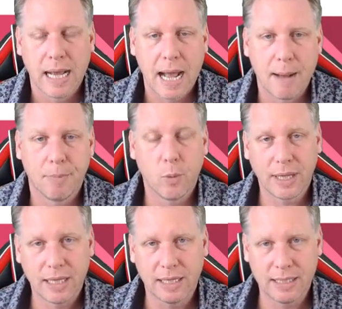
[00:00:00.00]
but we
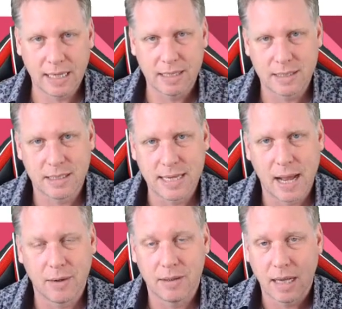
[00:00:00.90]
can condense it
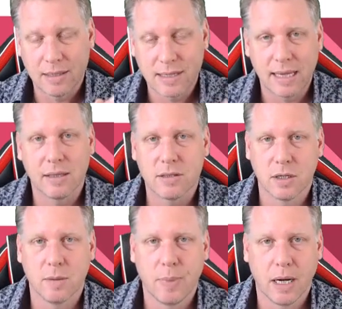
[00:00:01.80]
down and take
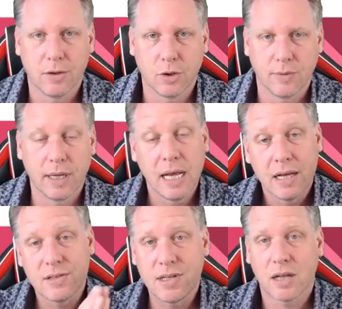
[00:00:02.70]
certain parts of it,
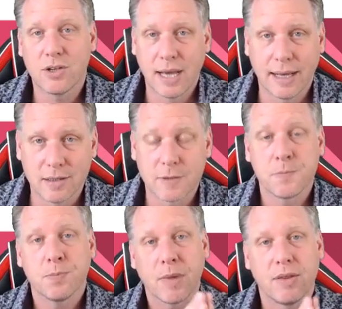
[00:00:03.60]
such as
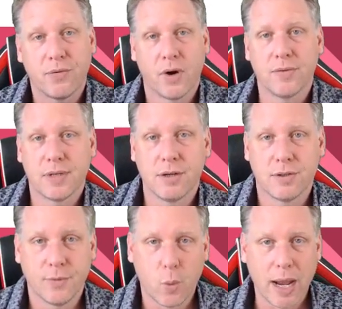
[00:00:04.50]
the 5 stages
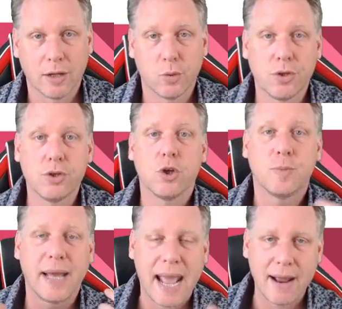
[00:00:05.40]
of awareness, which is used
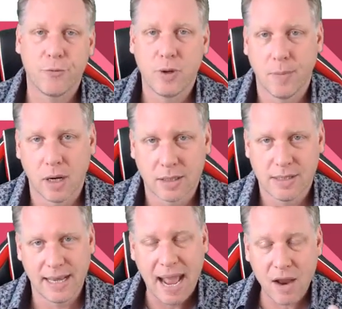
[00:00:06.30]
by every
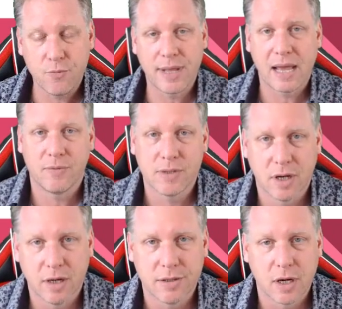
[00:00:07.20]
marketer, every
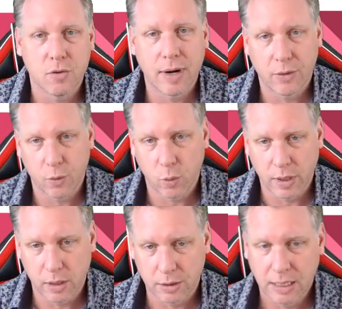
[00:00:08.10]
advertiser around the
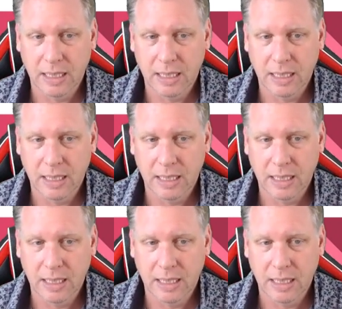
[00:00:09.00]
world.